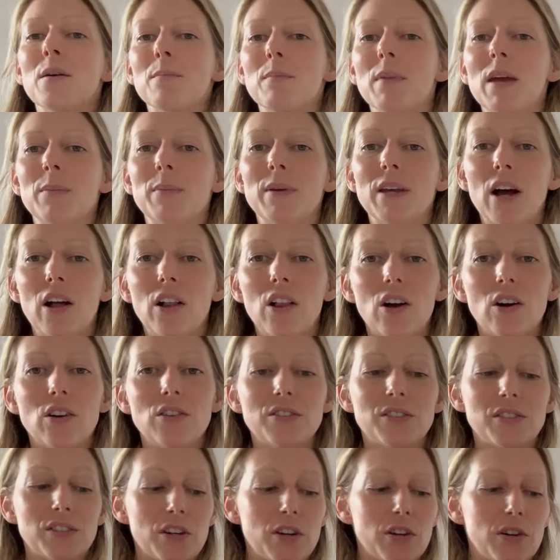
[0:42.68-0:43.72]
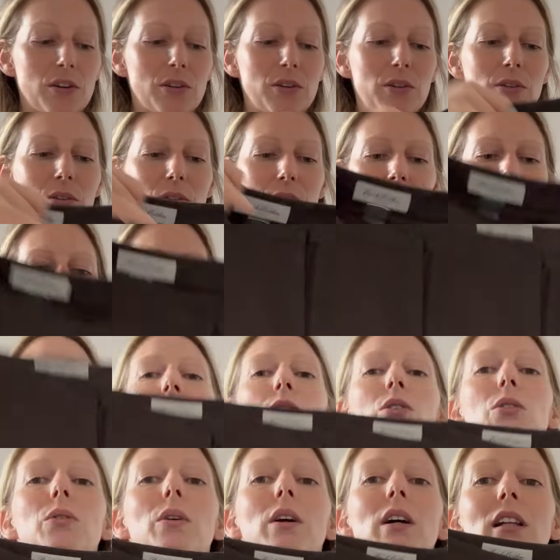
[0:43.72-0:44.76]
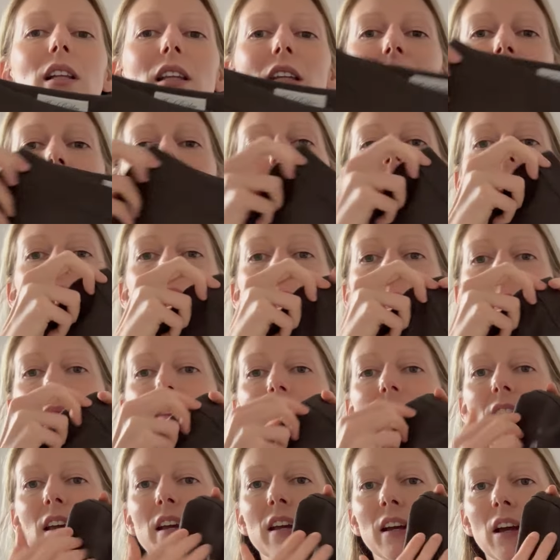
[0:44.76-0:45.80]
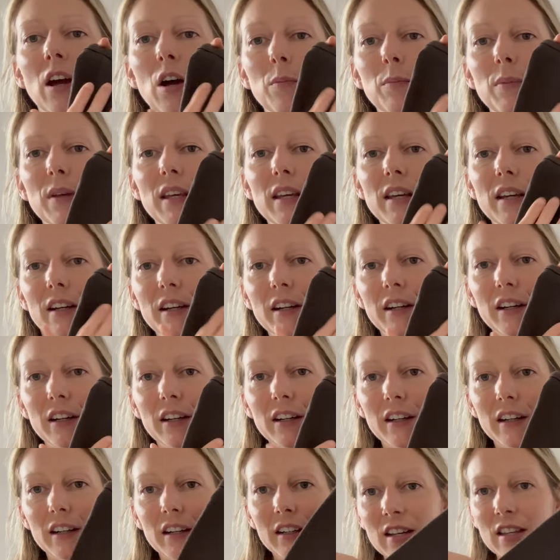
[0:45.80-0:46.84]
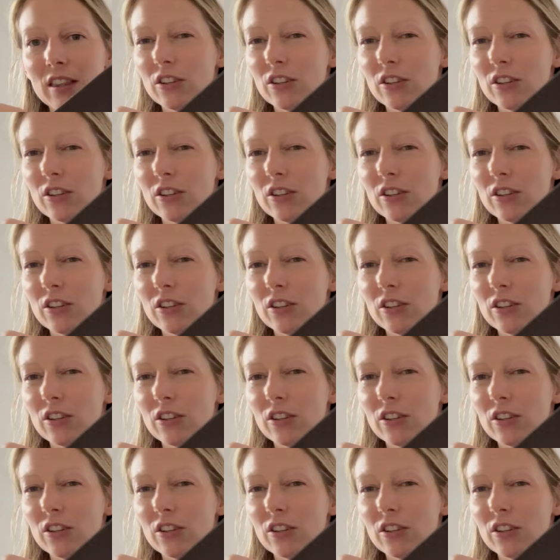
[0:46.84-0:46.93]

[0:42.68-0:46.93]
maybe I'll also do a little something up here.